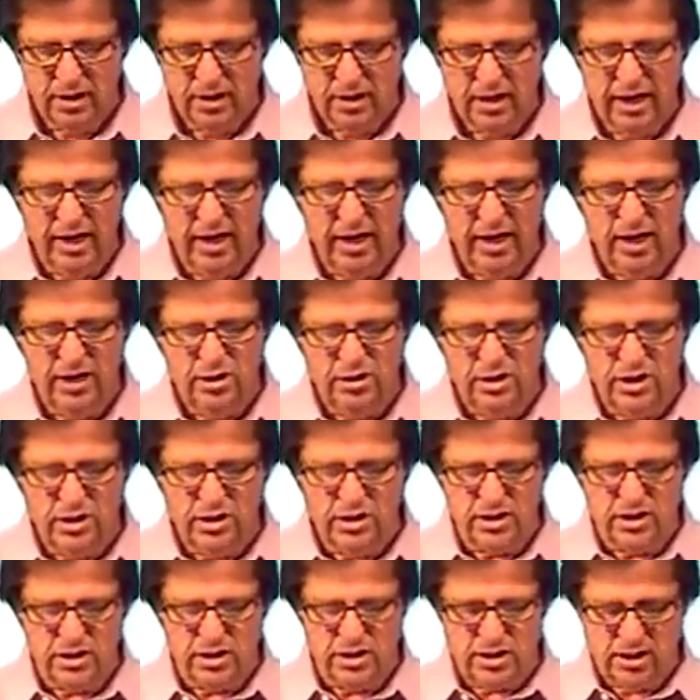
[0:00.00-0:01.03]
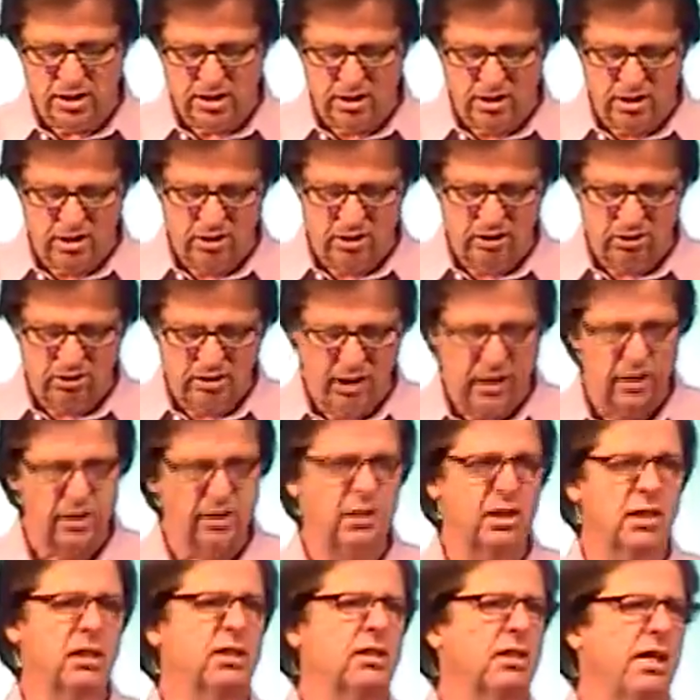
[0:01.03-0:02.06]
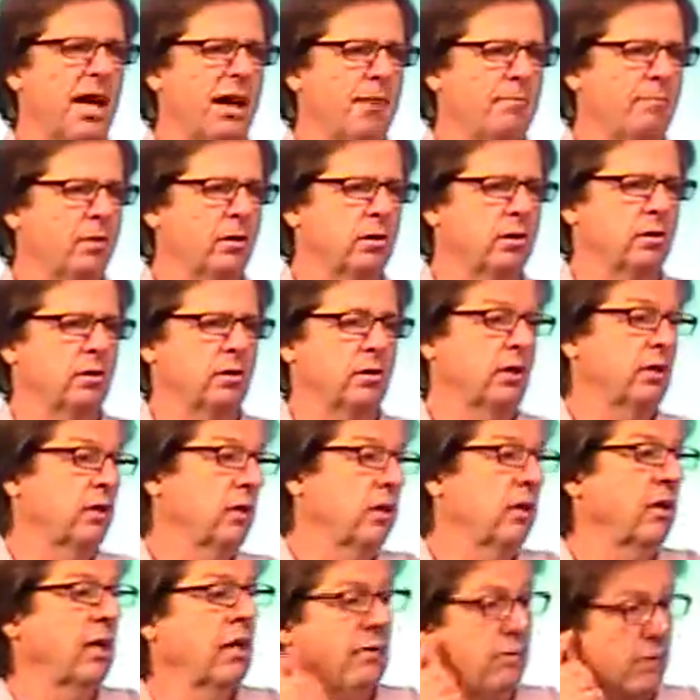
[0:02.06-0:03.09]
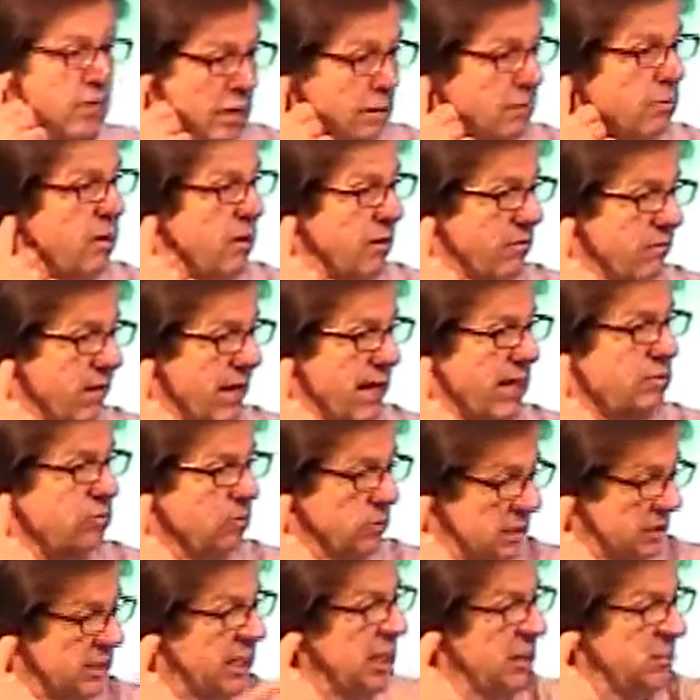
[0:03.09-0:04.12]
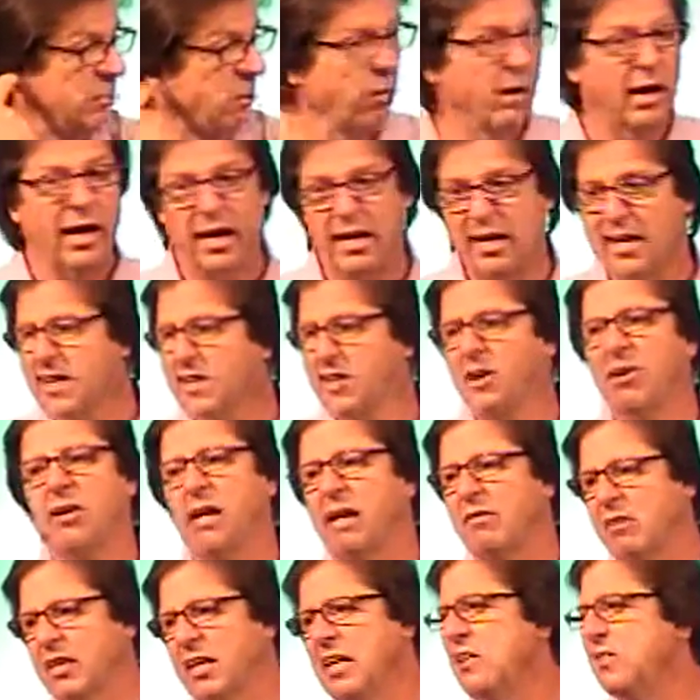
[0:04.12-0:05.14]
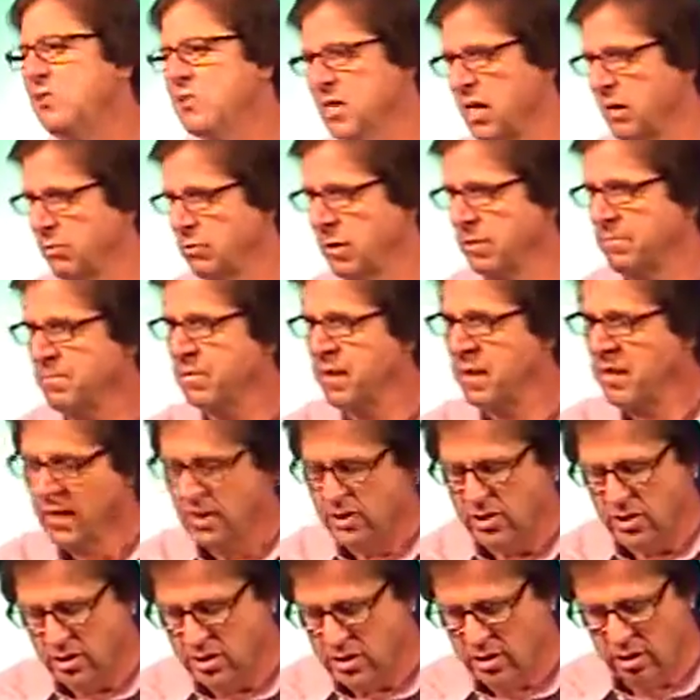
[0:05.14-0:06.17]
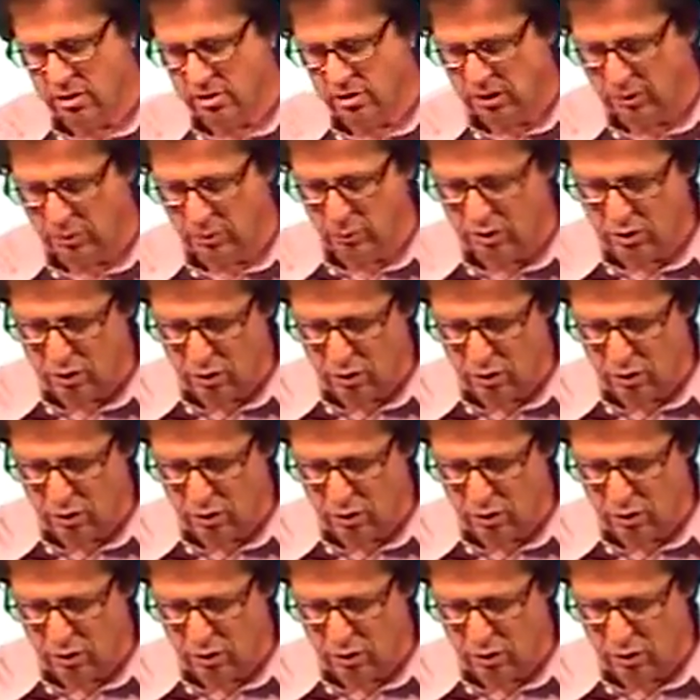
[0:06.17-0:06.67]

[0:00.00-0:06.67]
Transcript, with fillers: Uh, Jesus, you know, tells the disciples, they're, they're giving him their advice. Well, send them away. They're going to have to eat something. And Jesus said, don't send them away.